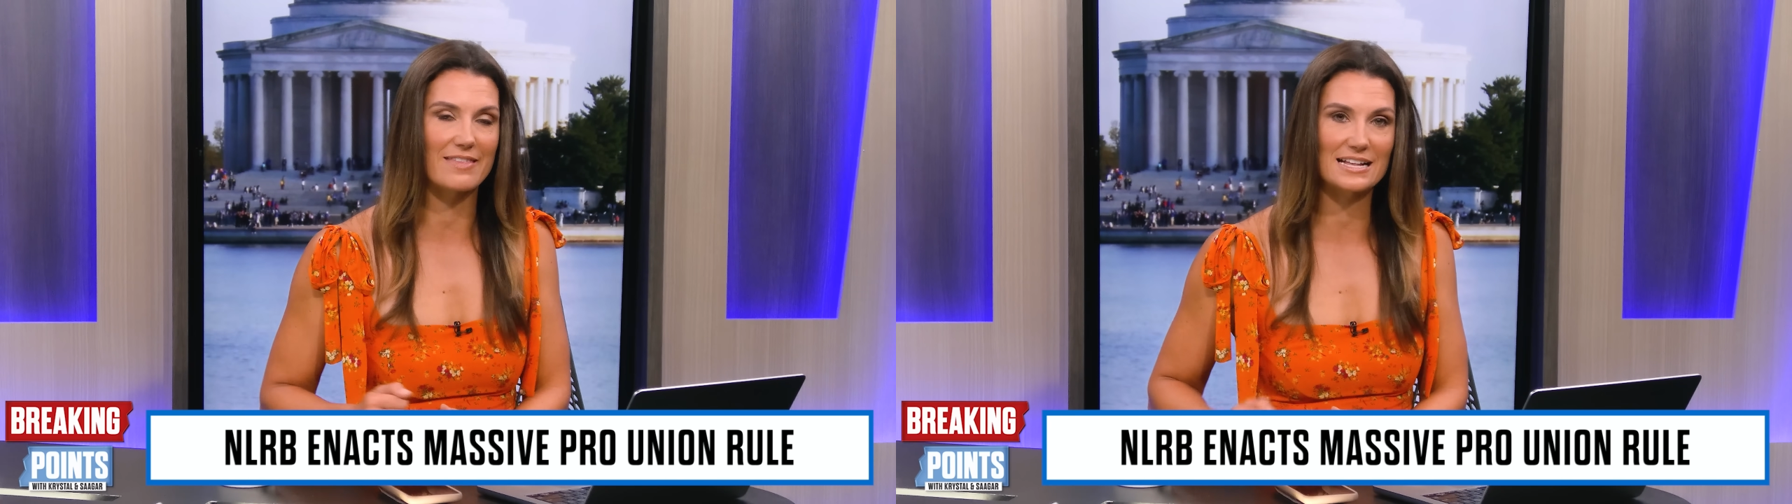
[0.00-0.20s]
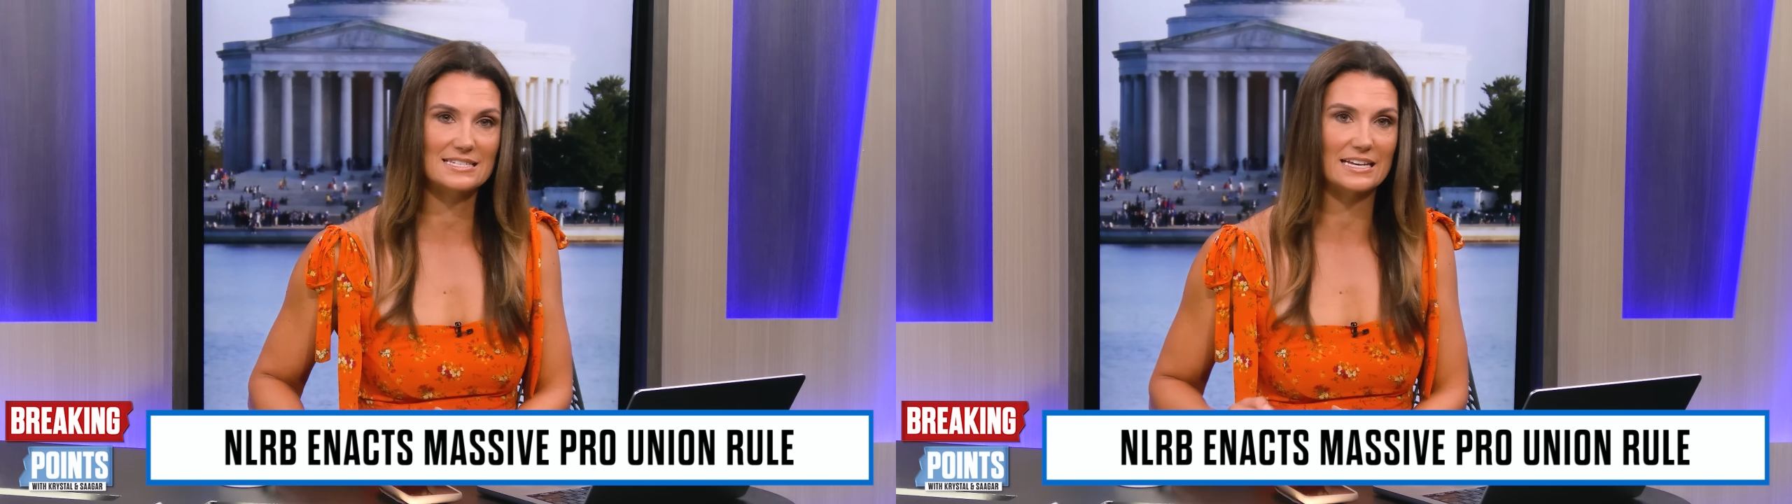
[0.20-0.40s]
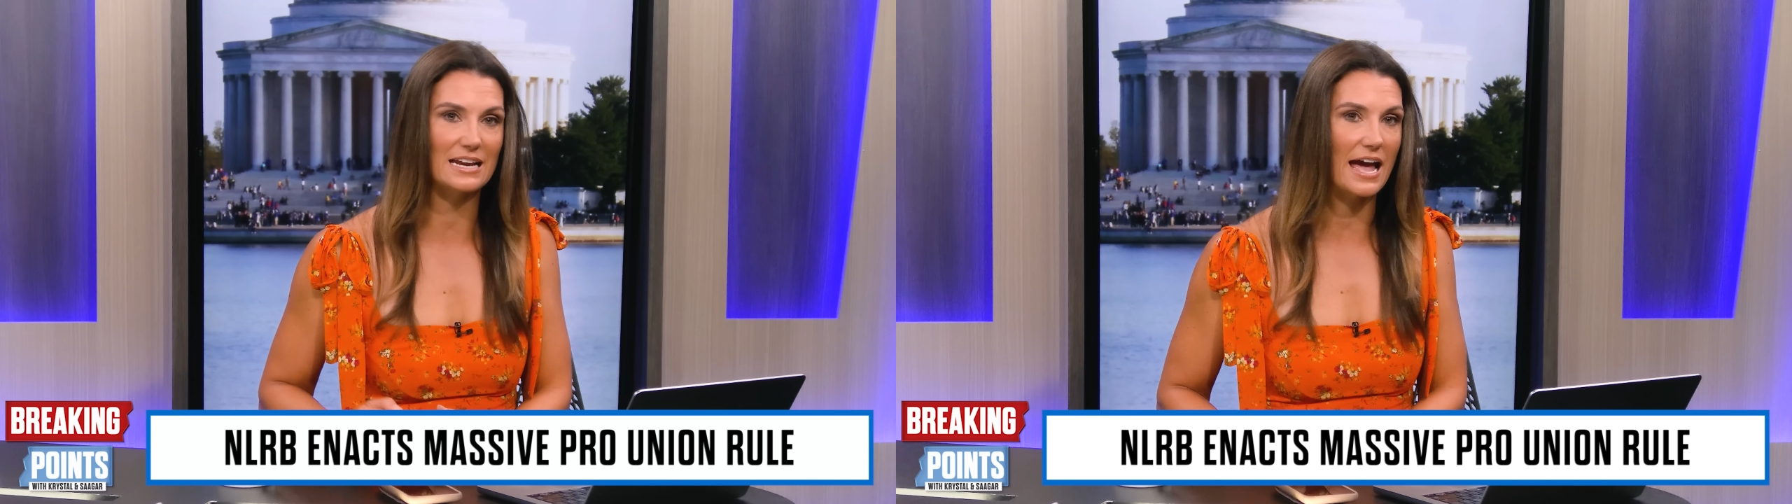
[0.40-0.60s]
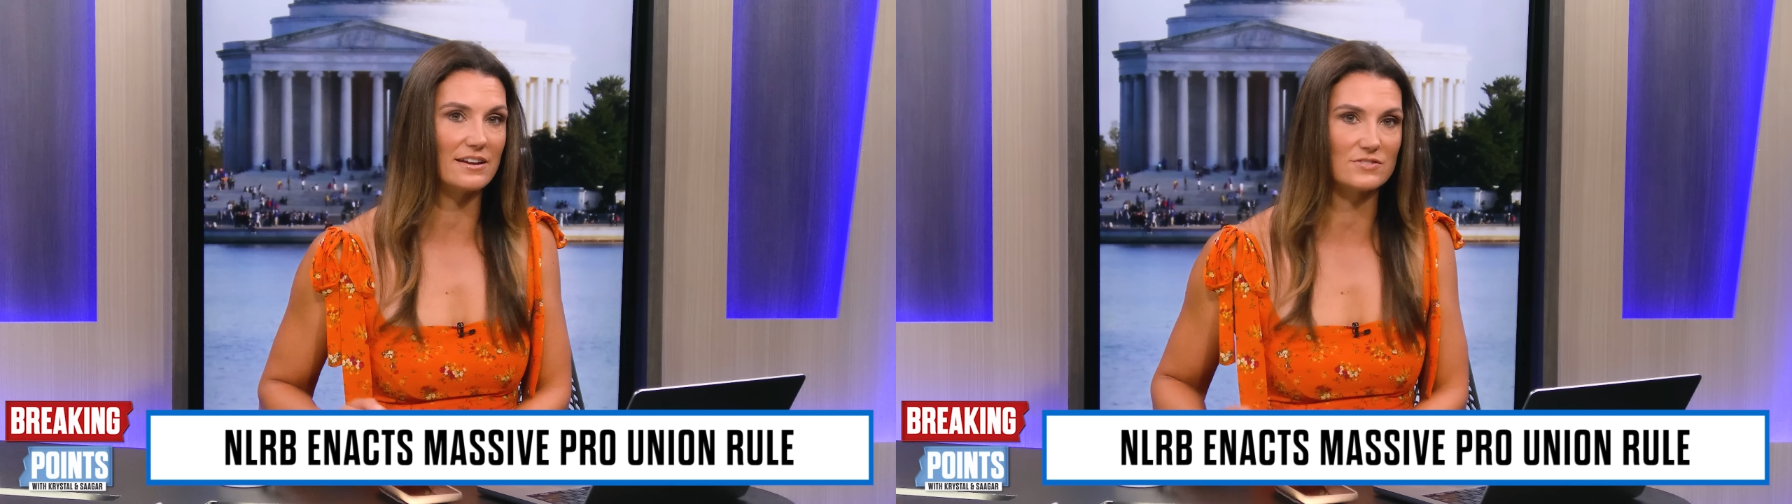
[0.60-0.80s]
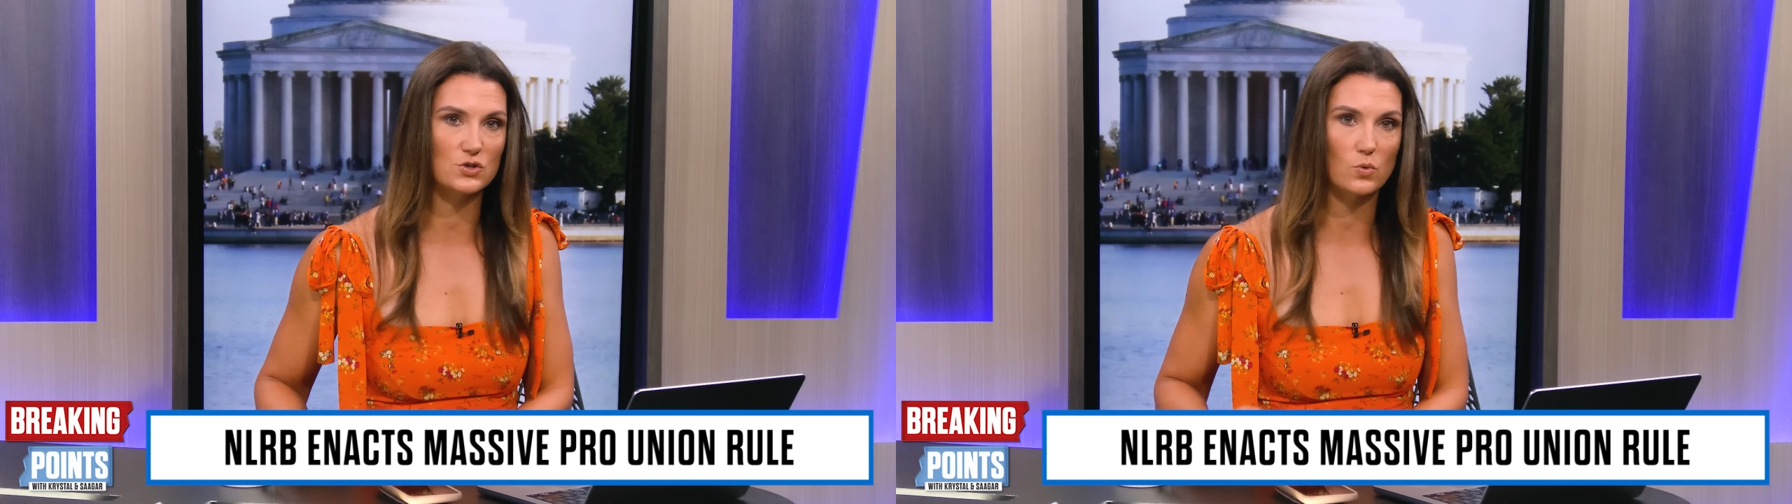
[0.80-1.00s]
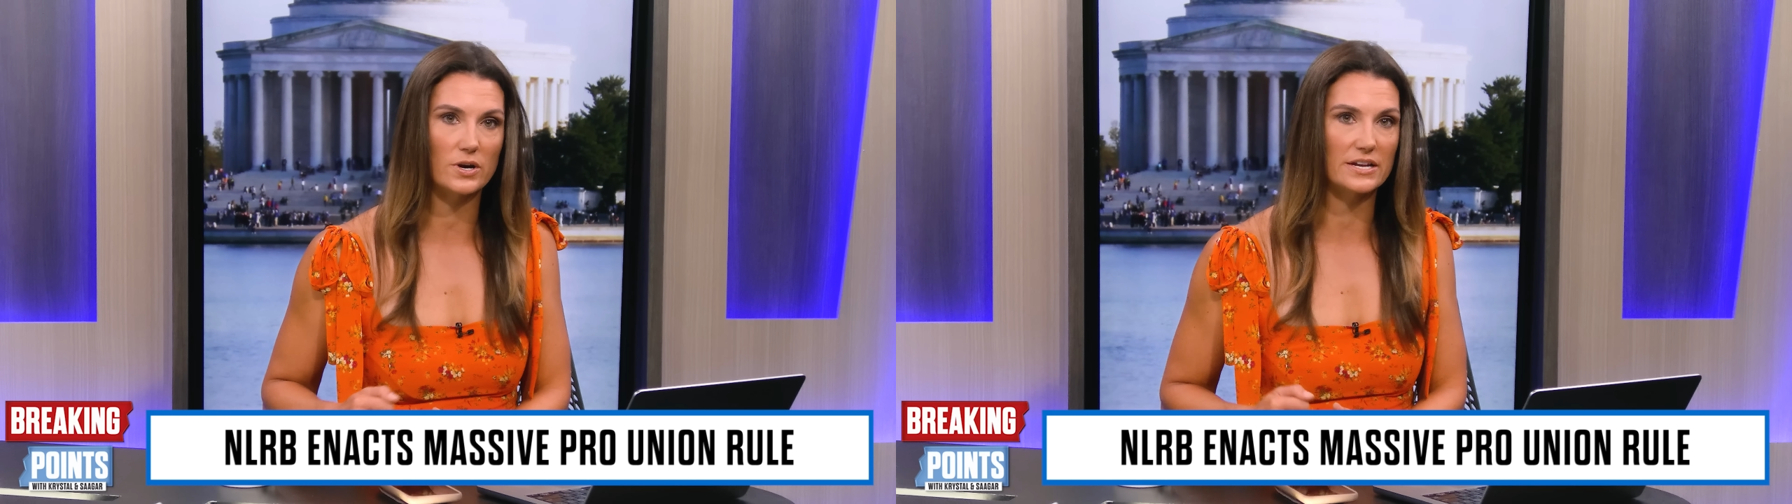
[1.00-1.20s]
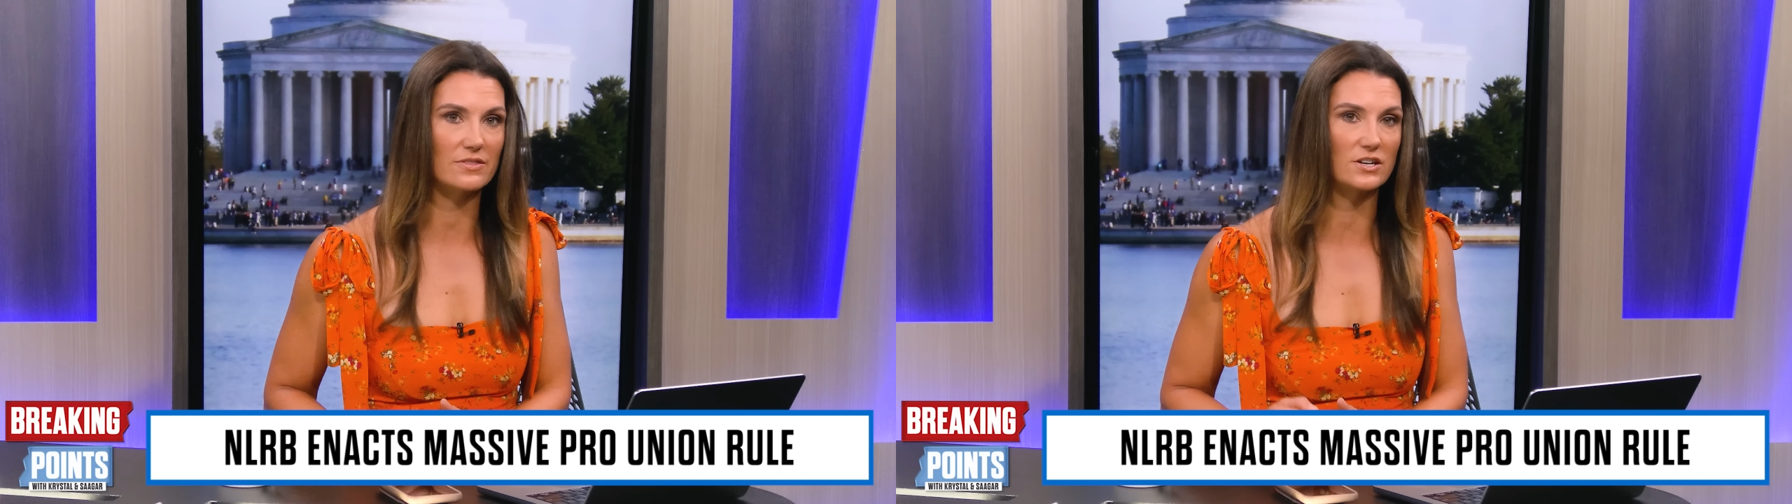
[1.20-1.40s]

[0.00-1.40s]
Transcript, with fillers: that's it, end of story.